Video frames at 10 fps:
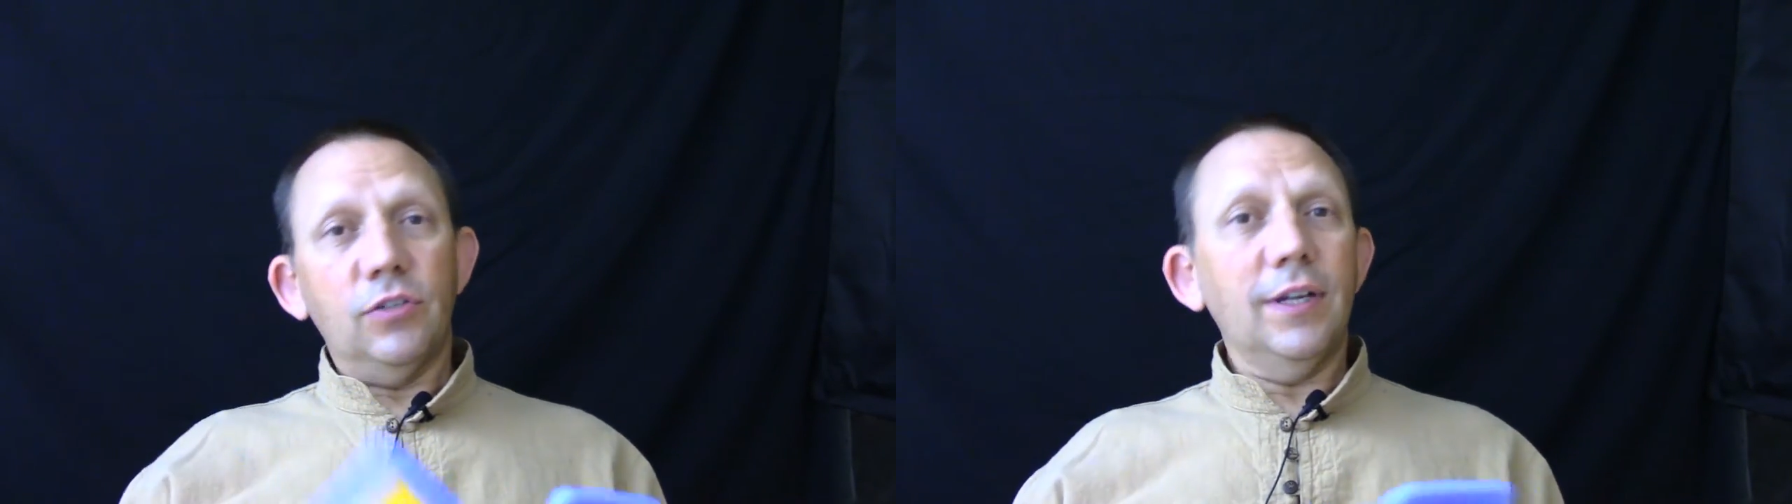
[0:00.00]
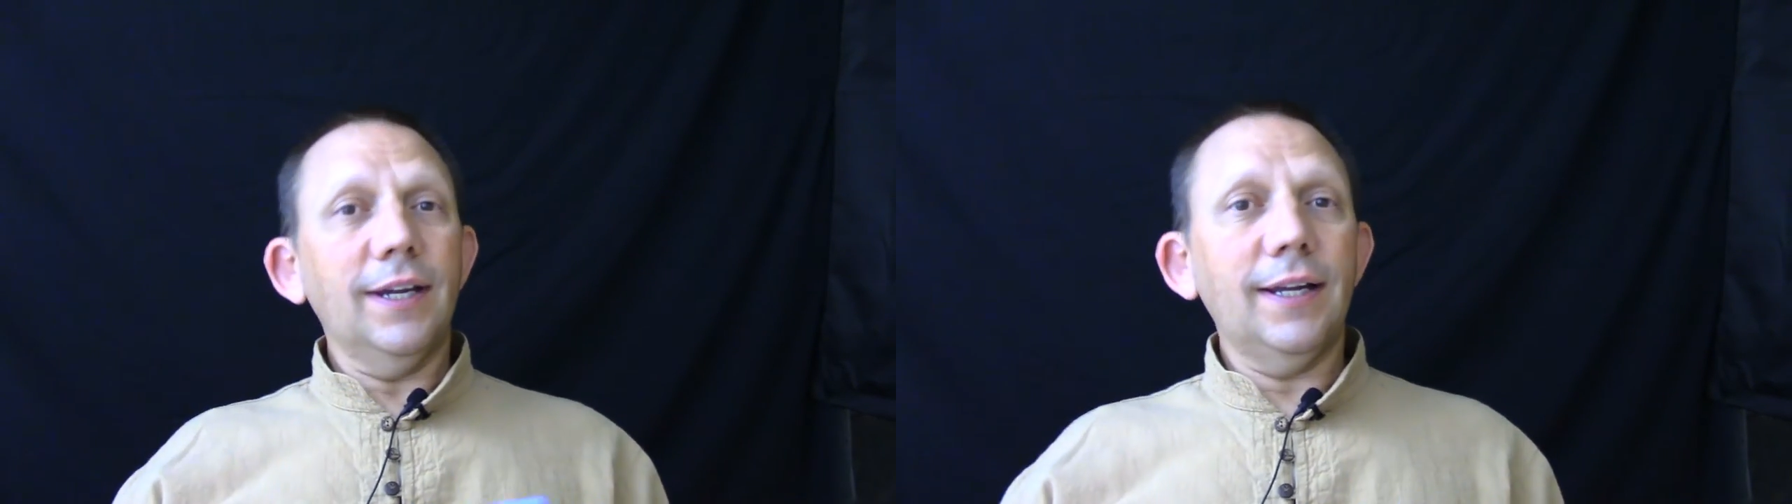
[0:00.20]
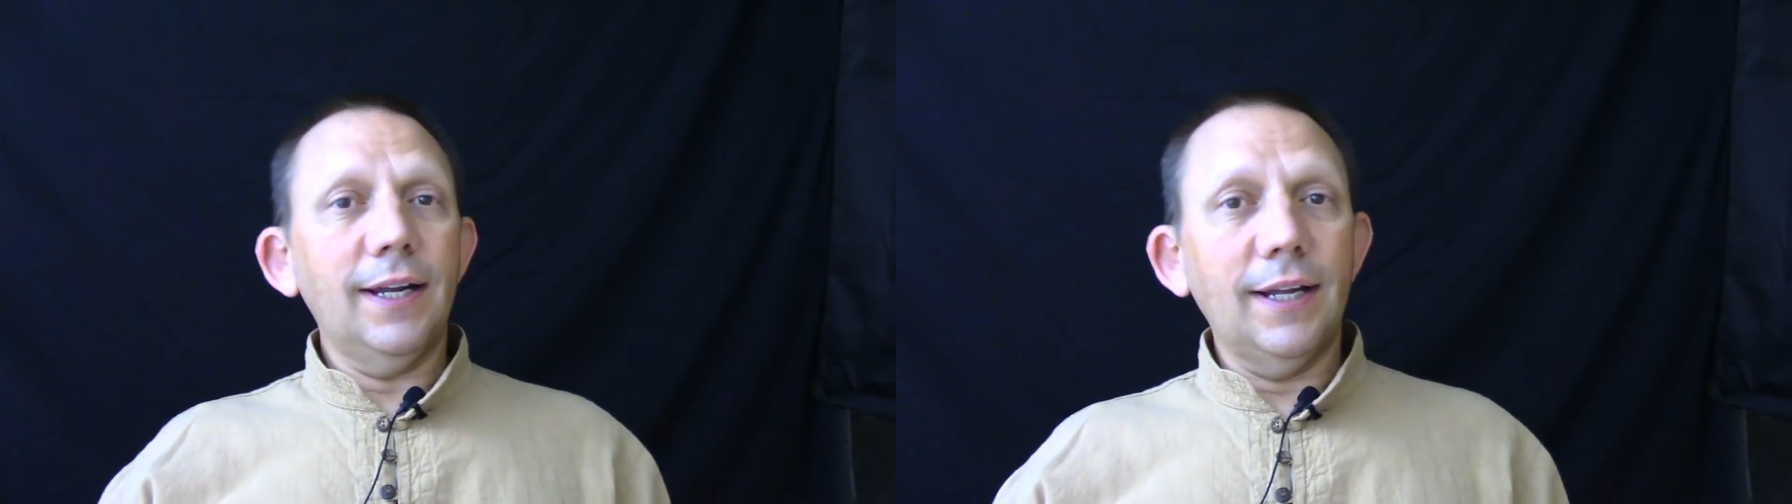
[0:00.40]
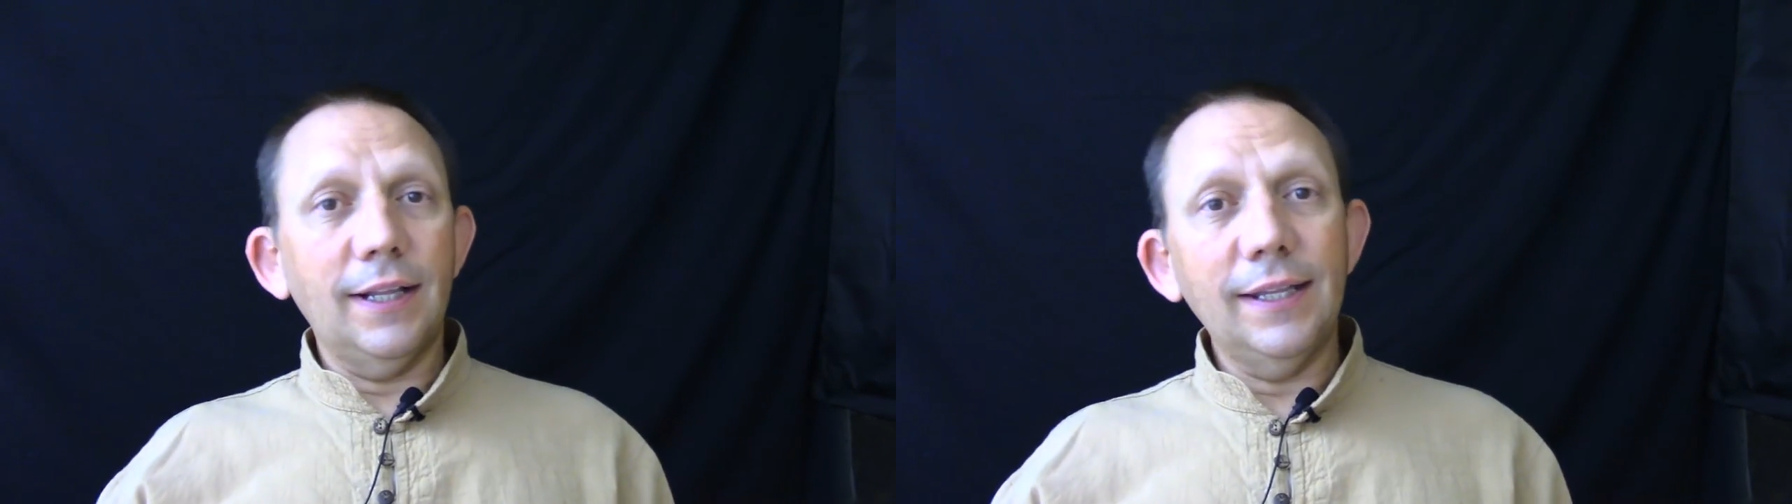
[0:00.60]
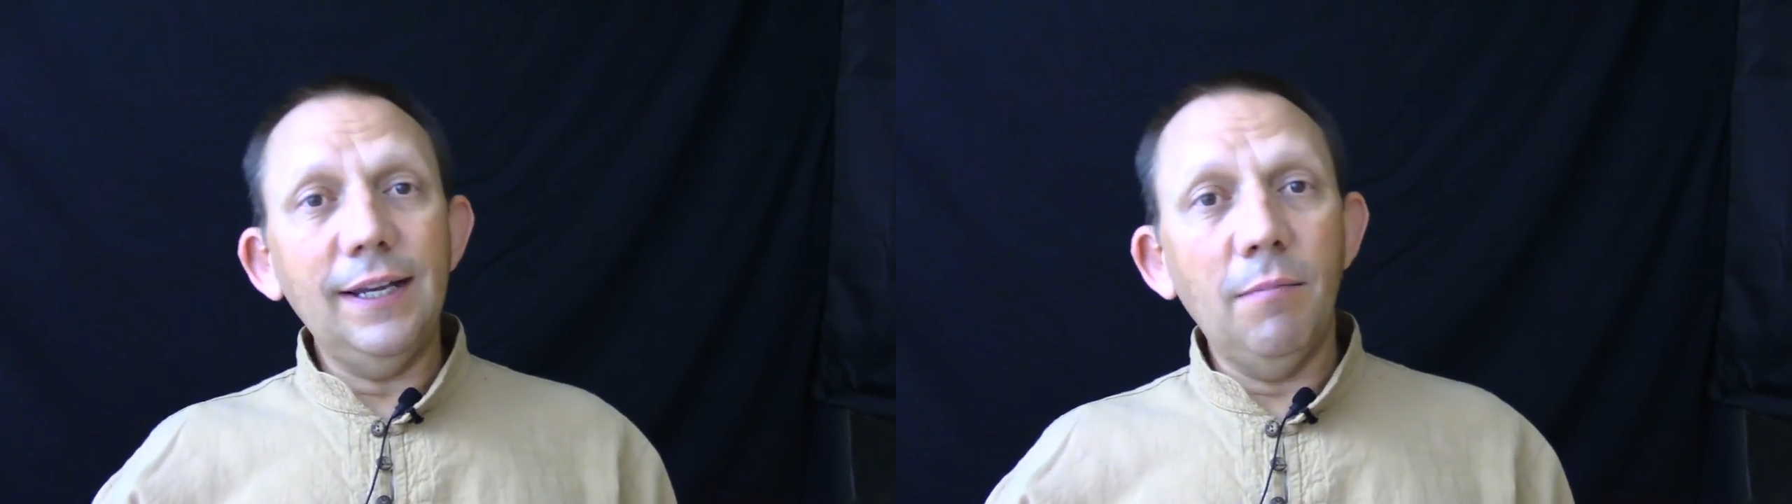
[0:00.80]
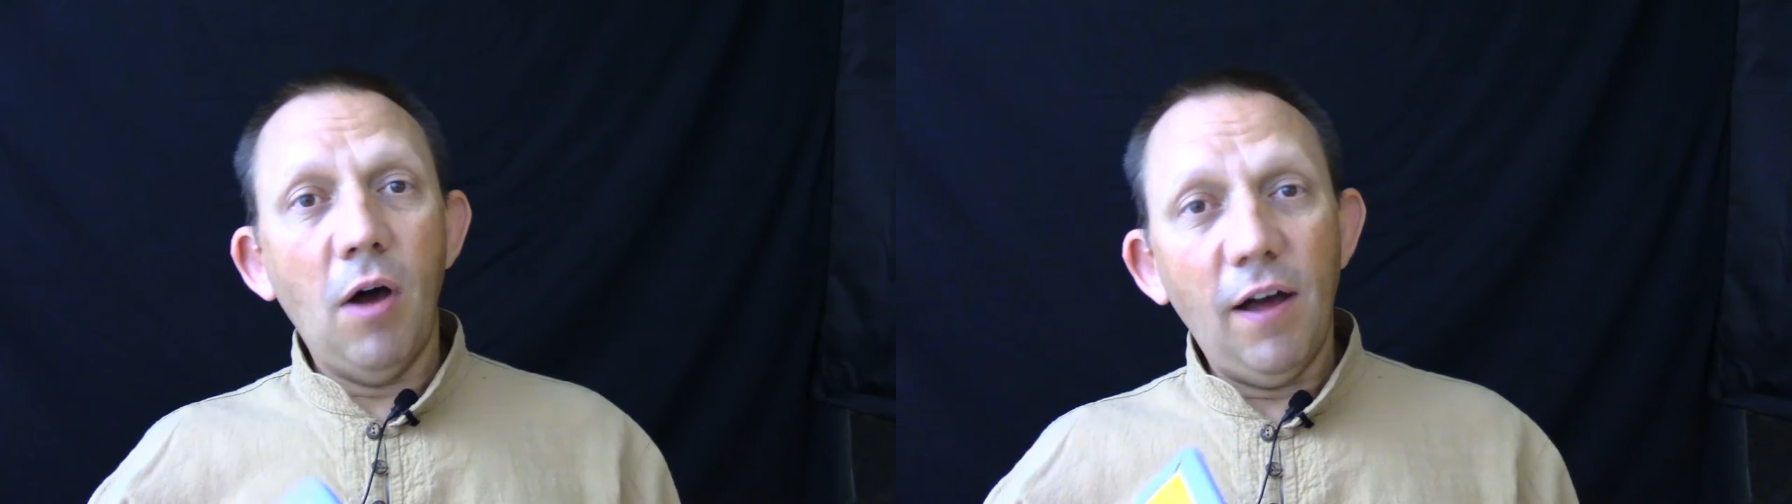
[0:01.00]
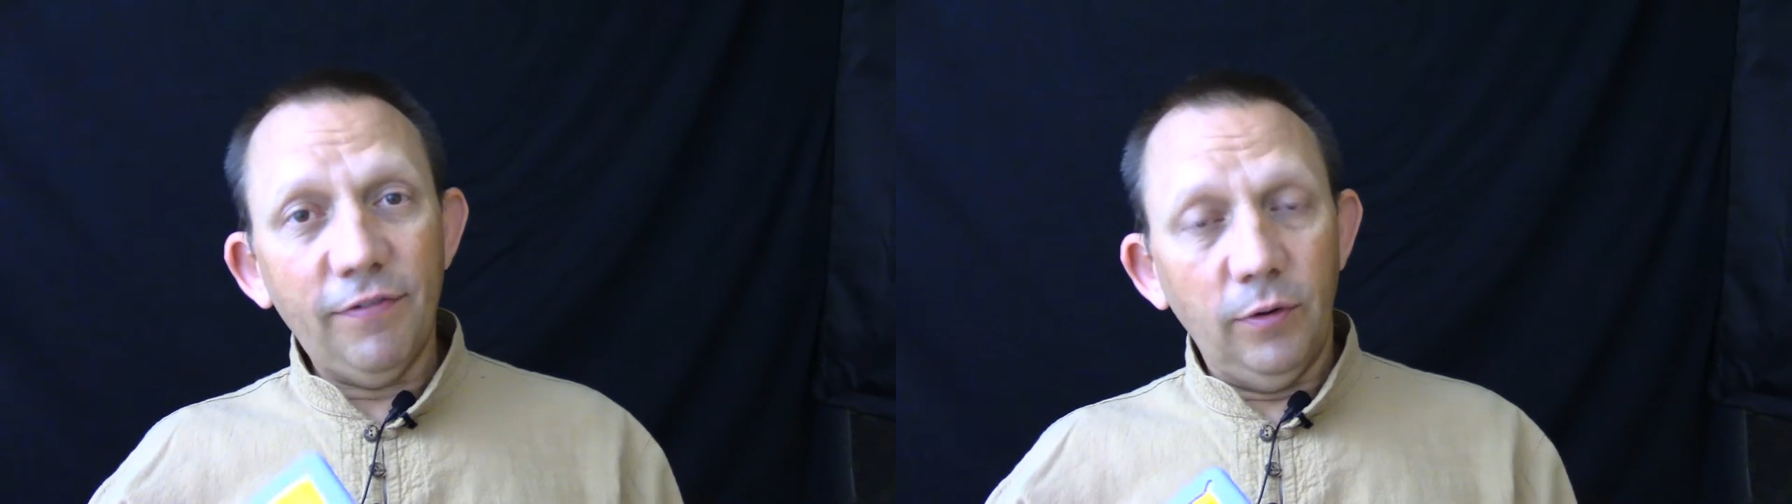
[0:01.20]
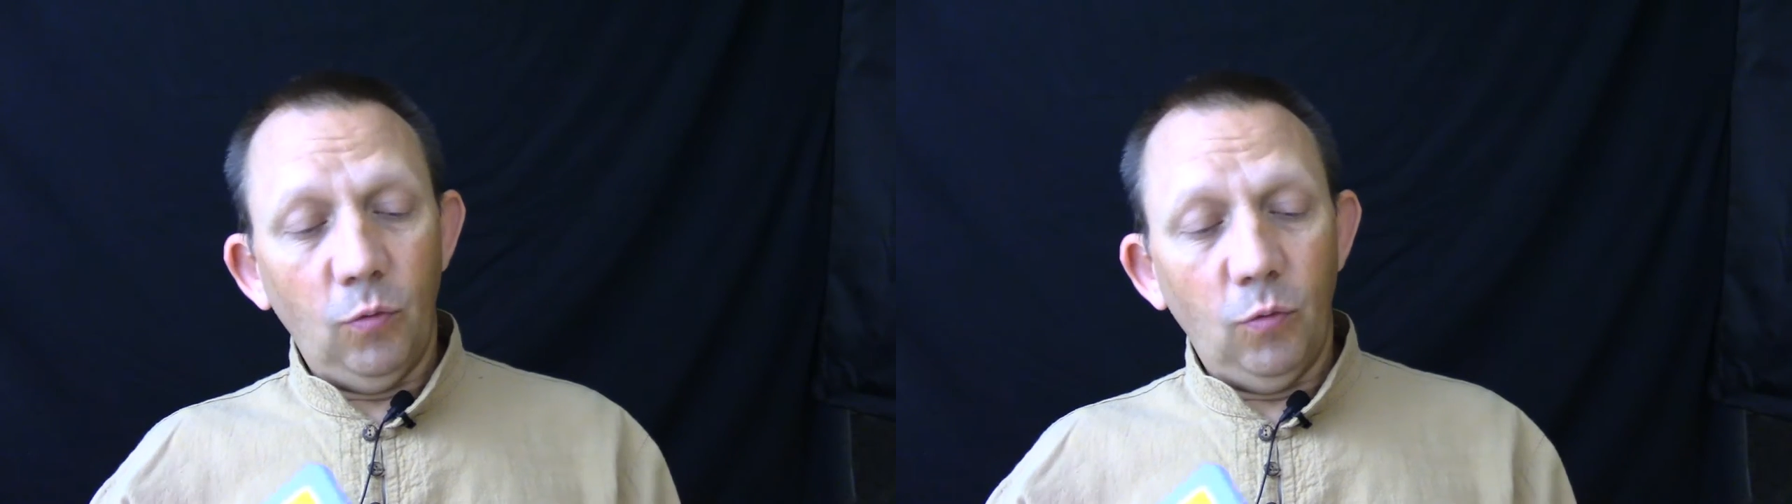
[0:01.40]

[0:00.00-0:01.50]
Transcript: so you got to kind of clean them off